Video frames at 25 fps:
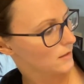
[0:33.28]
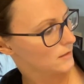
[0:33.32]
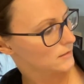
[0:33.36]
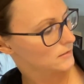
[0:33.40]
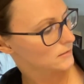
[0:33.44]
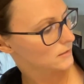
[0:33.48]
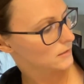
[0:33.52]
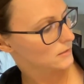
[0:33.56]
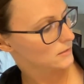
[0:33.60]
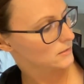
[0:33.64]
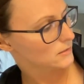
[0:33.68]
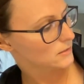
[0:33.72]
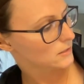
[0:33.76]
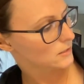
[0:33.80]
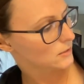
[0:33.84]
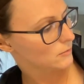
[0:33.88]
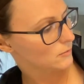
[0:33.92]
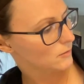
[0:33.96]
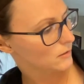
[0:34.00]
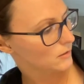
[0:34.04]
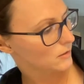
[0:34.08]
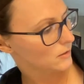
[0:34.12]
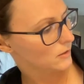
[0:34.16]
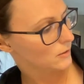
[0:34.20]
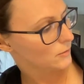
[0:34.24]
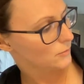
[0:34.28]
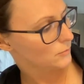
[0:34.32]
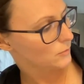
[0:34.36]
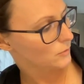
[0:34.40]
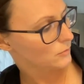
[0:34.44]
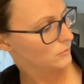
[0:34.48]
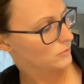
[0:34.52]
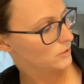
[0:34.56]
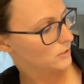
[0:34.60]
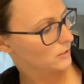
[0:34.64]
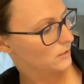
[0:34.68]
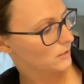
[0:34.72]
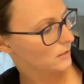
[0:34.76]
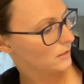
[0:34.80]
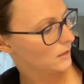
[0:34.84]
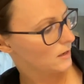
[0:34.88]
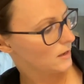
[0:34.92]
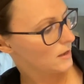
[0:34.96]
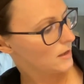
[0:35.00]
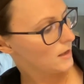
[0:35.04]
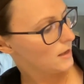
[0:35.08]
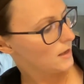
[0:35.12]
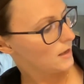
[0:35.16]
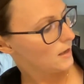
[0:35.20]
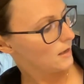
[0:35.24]
as continuing the erosion.
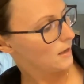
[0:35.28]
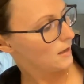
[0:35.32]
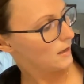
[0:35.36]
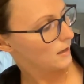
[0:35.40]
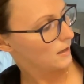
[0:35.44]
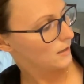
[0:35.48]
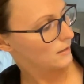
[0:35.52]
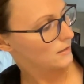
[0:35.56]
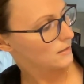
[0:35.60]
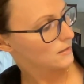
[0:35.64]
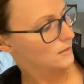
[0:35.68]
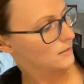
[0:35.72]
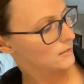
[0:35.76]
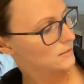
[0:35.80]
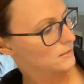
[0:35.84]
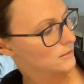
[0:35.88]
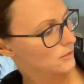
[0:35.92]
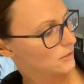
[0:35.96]
And in its